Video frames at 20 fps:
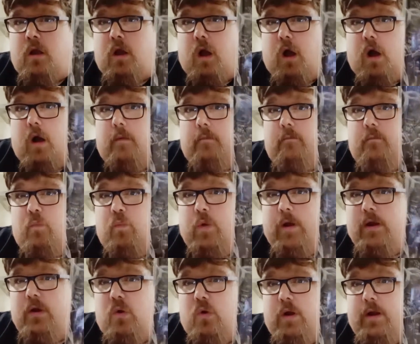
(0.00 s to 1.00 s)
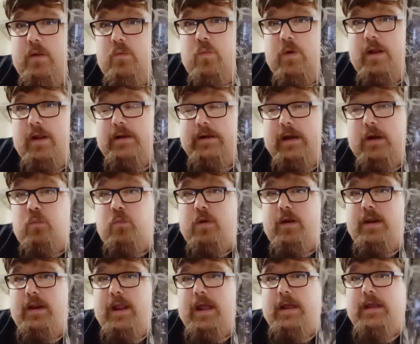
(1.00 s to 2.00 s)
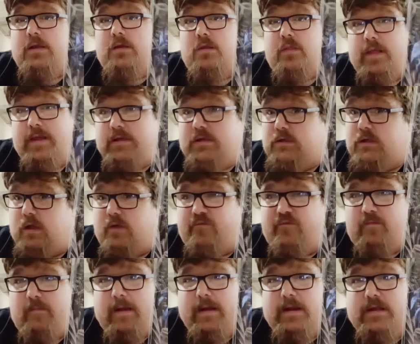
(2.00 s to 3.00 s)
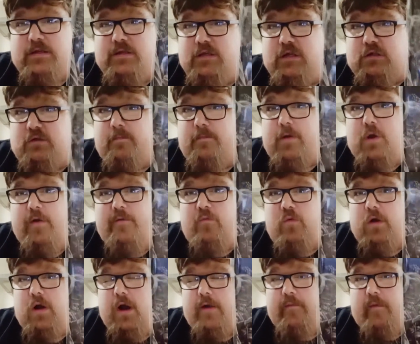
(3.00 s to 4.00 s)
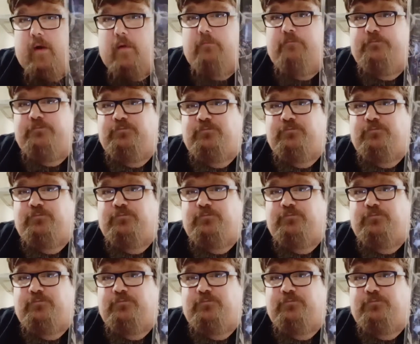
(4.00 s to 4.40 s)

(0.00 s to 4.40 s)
this is just a beautiful cover.